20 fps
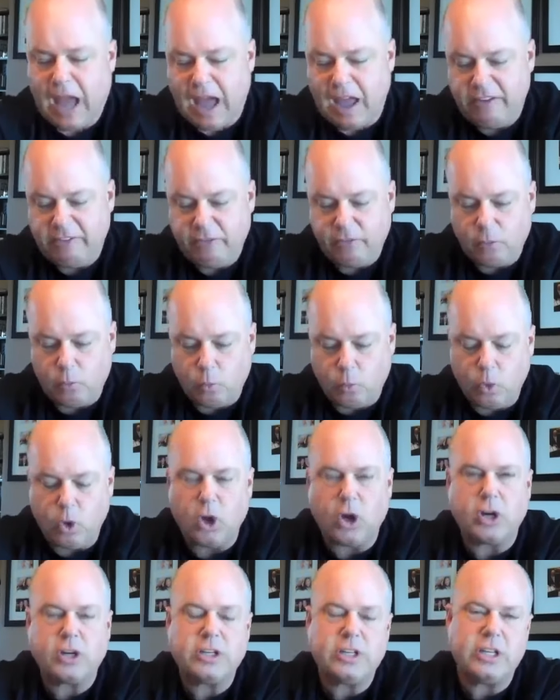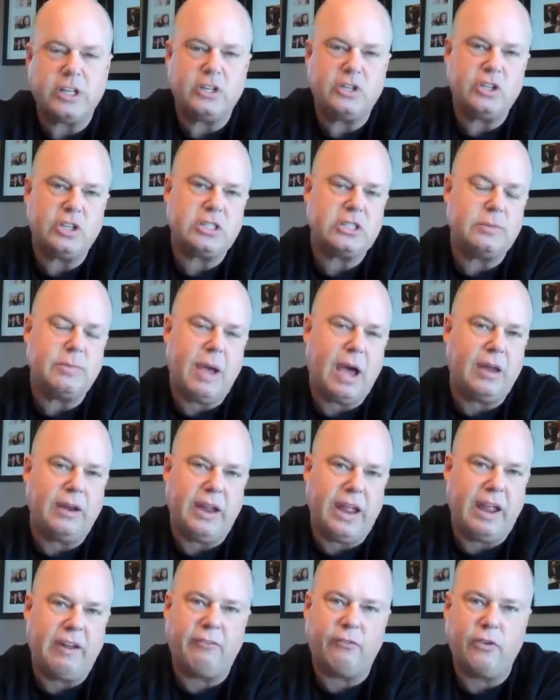I've worked in just
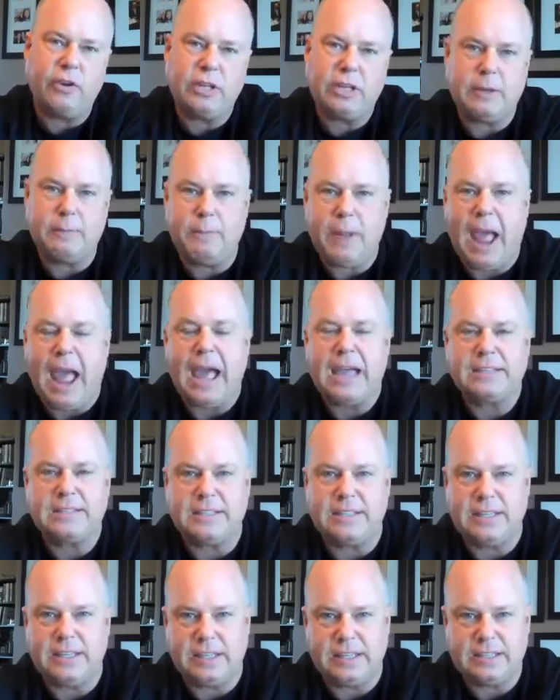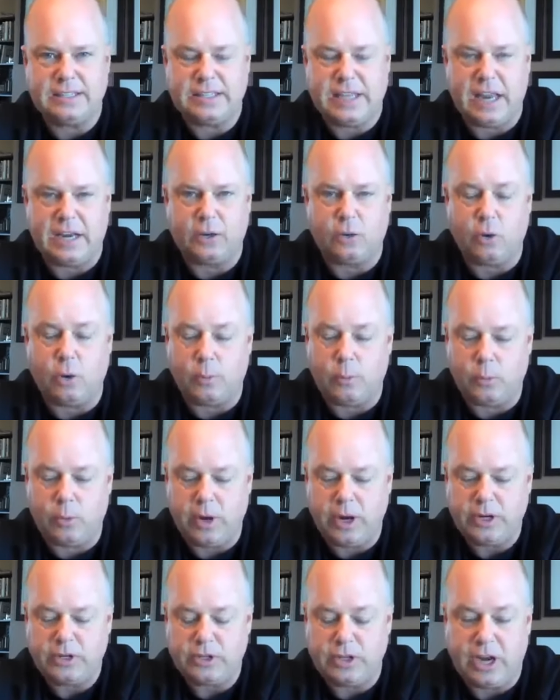about every capacity inside a
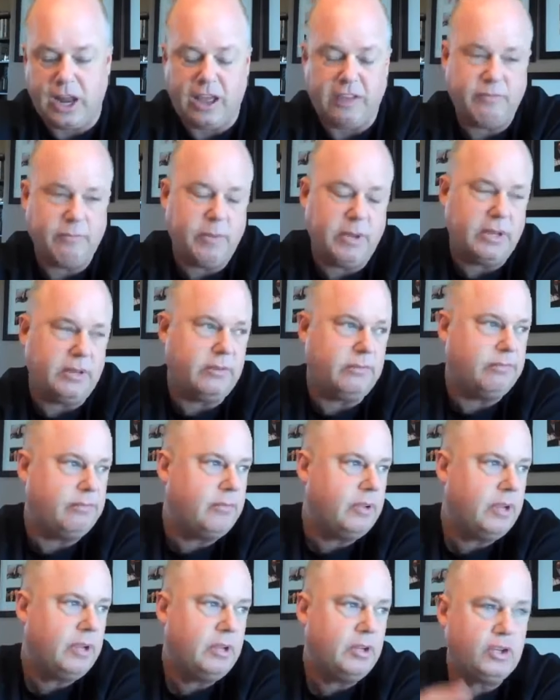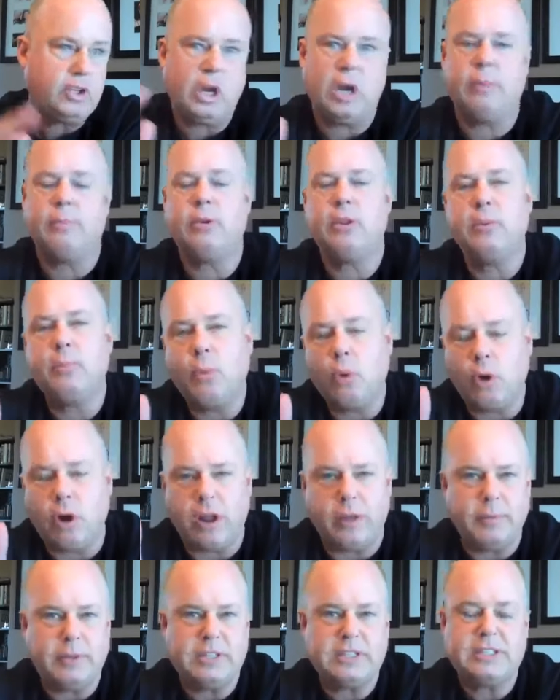corporation. I've been chairman of the
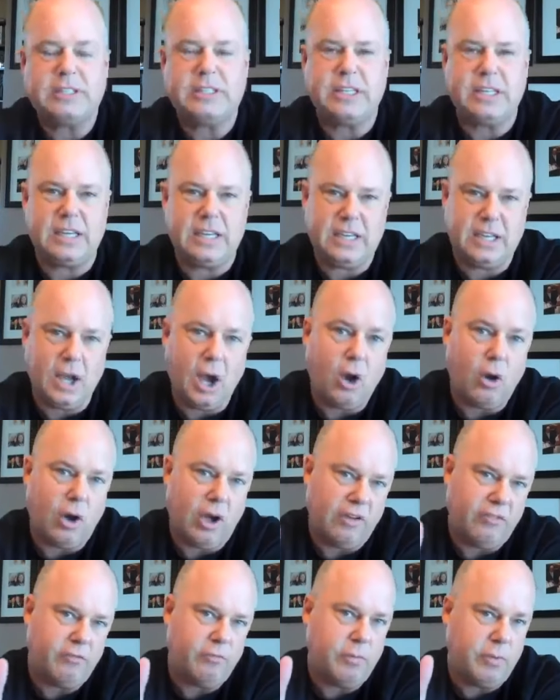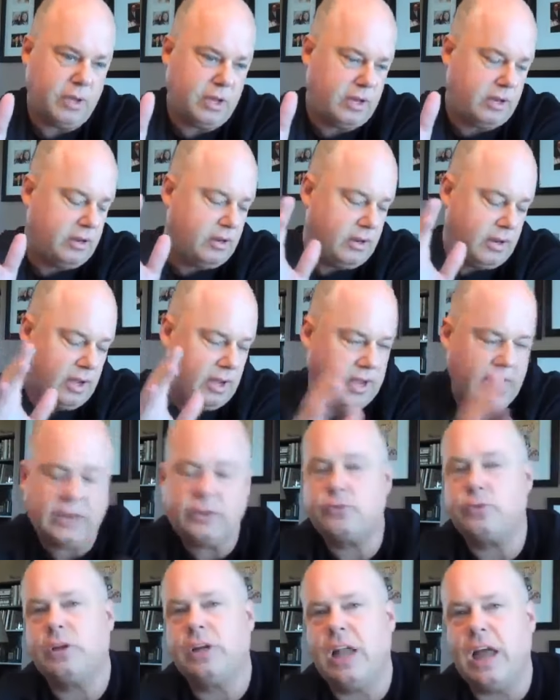board, I've been CEO, I've been
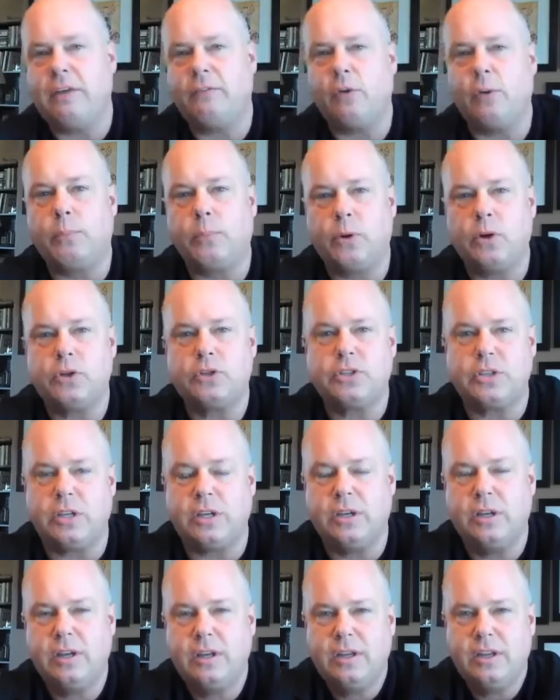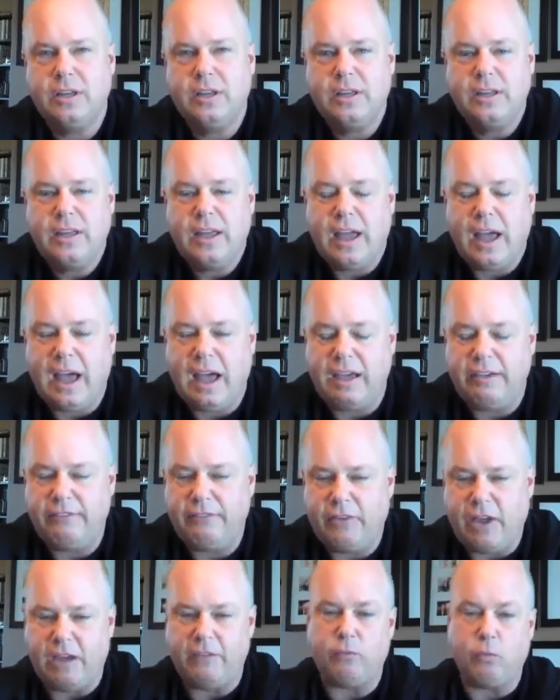entry-level person.
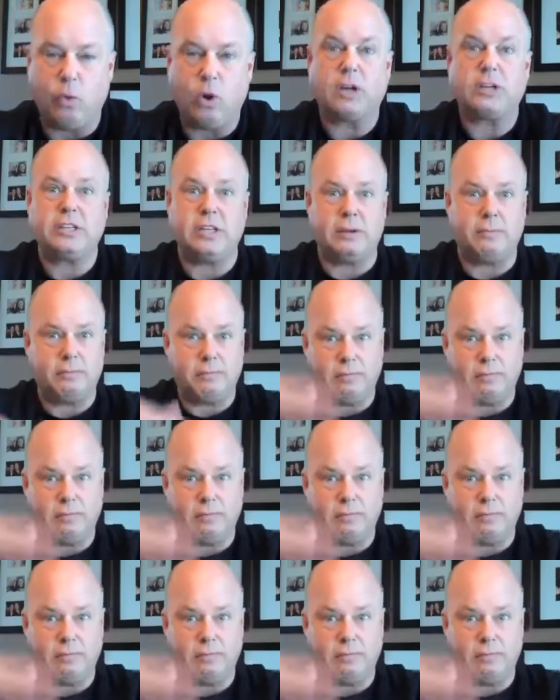I've worked